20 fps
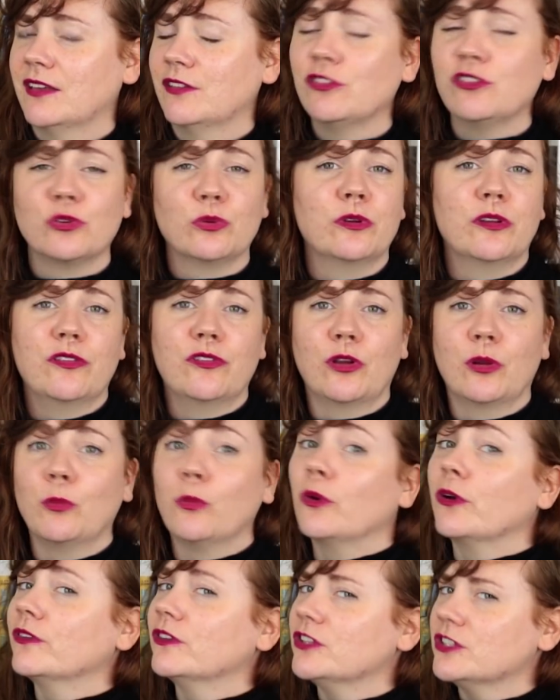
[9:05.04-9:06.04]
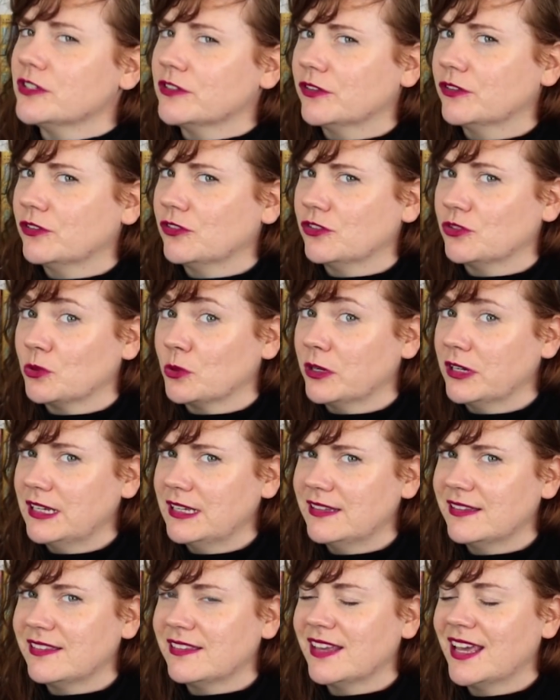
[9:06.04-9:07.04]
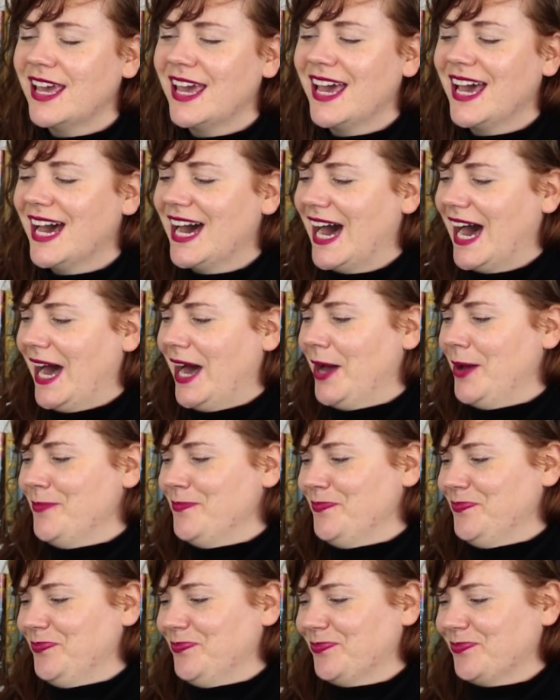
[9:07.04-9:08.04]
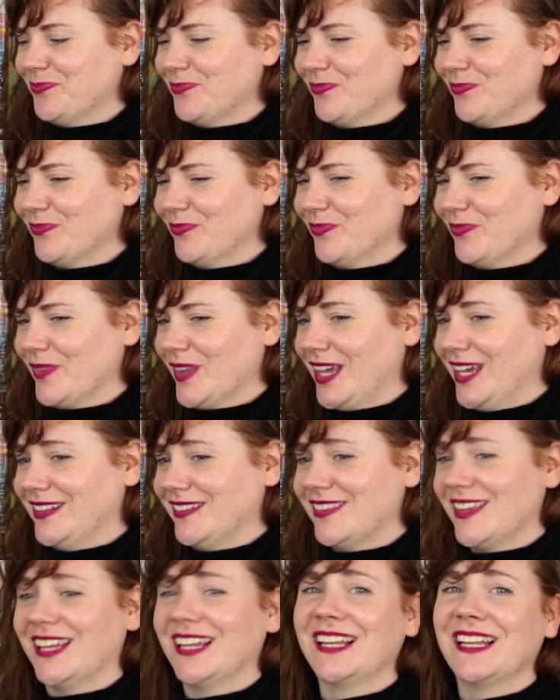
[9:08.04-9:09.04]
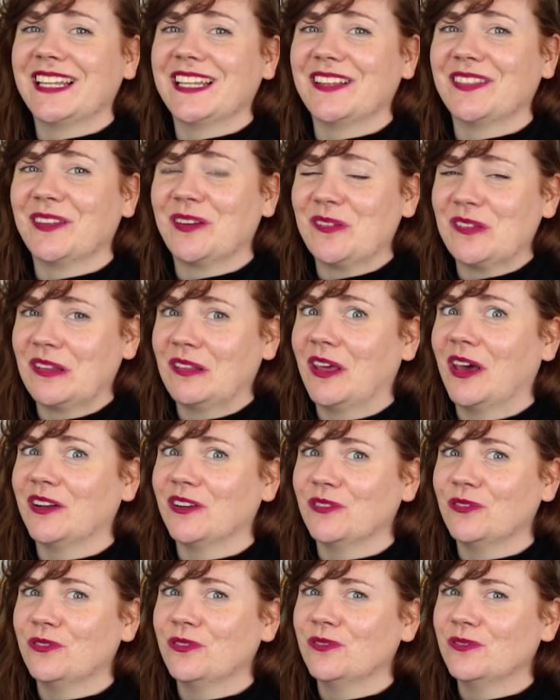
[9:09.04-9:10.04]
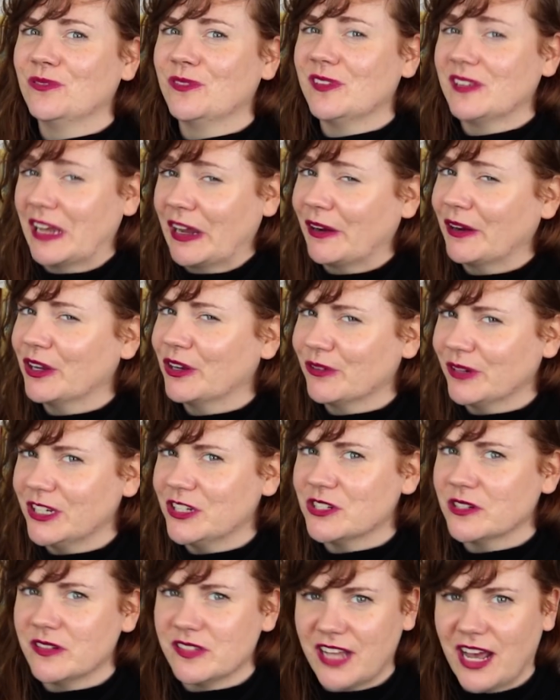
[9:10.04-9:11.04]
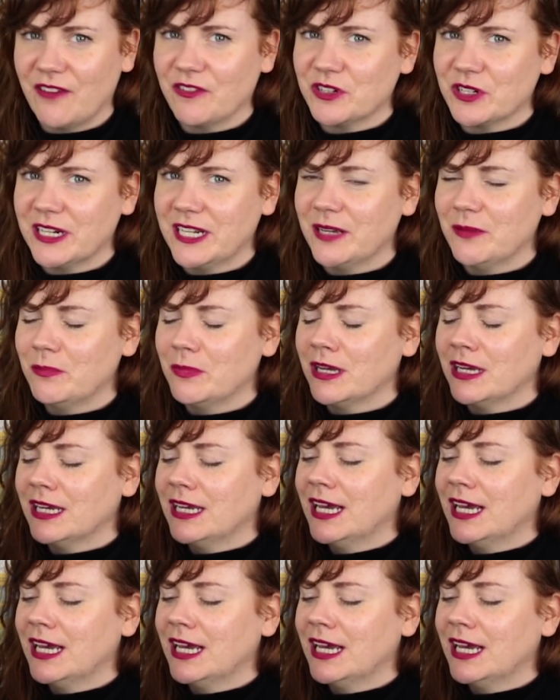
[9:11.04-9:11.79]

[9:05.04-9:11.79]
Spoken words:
stories are more than just stories. And suddenly there's a lot of scary creatures after him.